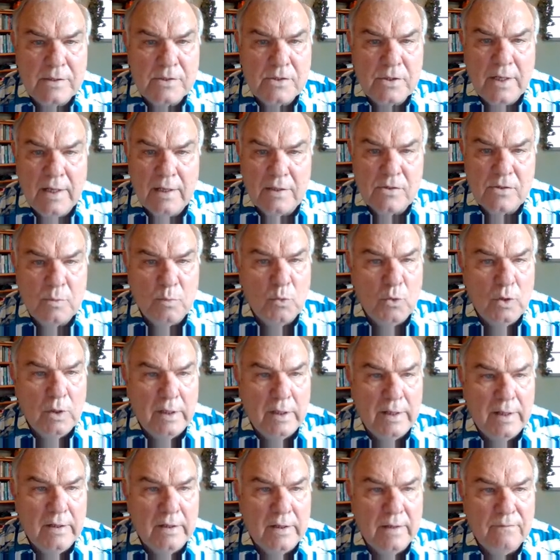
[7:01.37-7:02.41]
got some
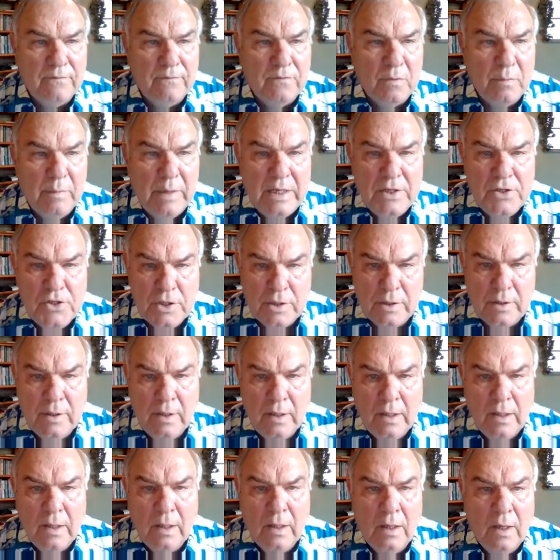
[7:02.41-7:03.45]
really good information
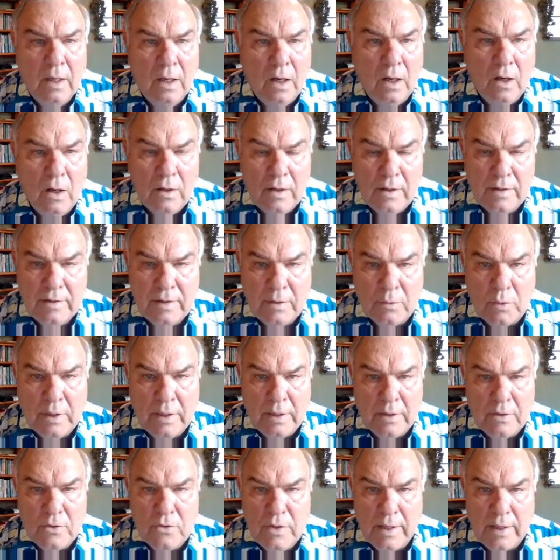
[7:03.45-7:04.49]
on it that we're
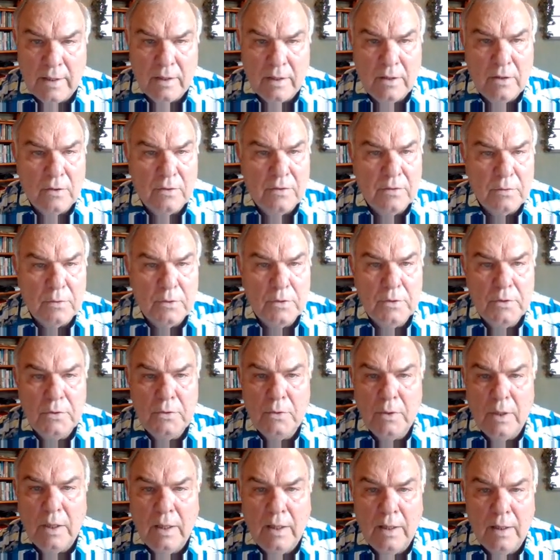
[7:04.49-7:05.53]
going to try to go
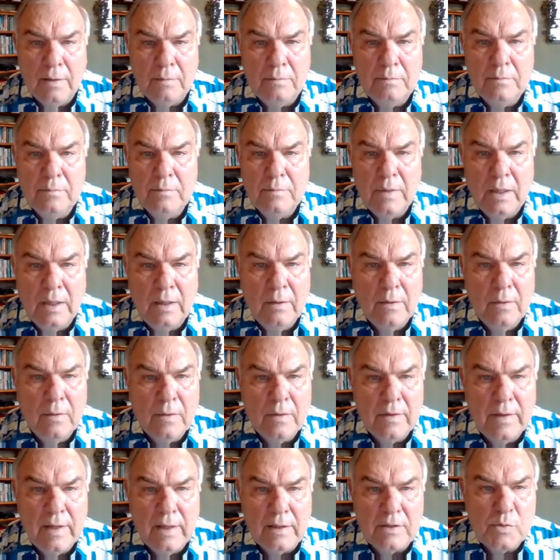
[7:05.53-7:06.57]
through
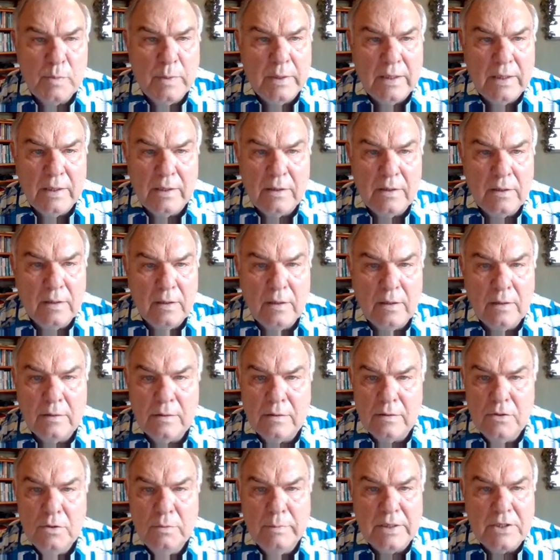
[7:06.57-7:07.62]
without spending
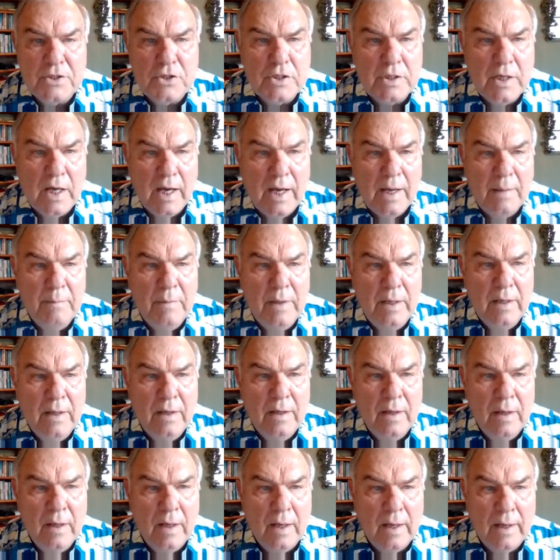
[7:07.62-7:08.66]
too much time.
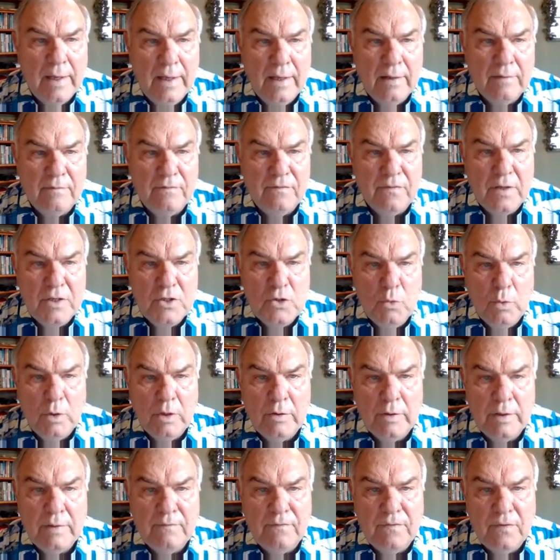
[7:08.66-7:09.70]
Again,
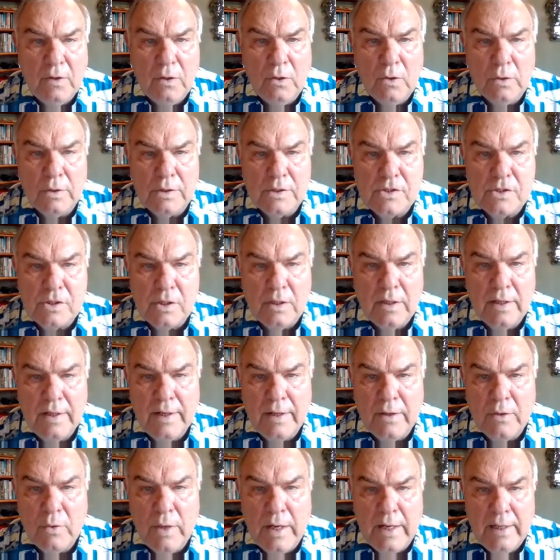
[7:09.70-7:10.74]
freshwater inflow and
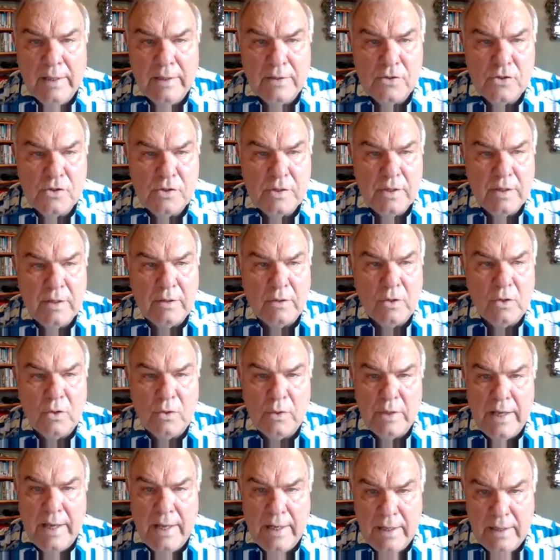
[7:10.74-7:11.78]
salinity gradients that are
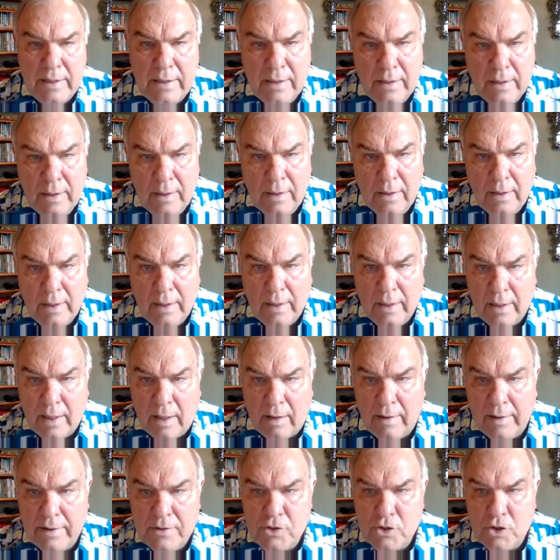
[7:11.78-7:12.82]
created in
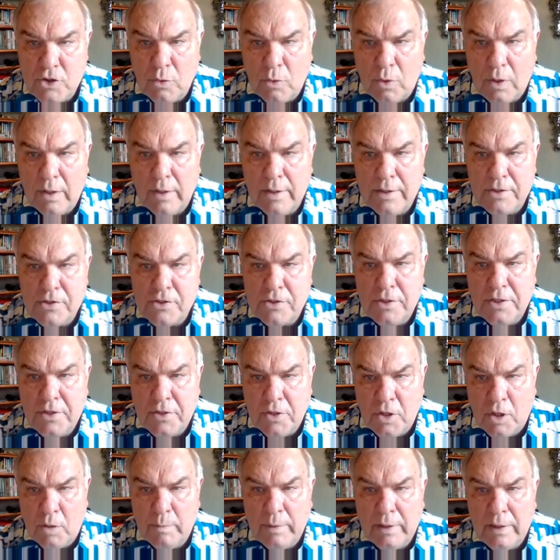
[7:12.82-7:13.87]
our estuaries
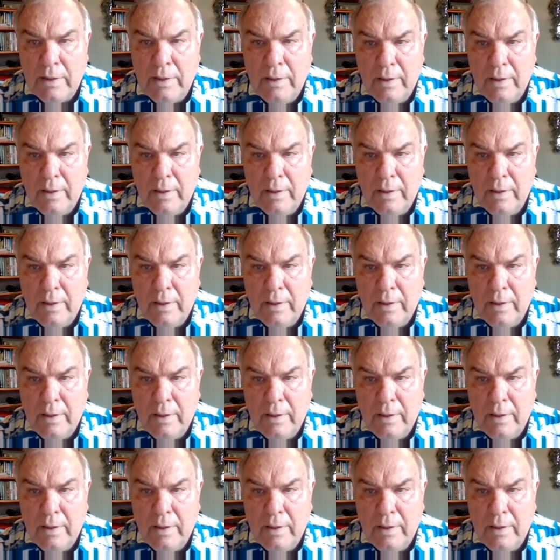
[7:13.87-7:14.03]
determine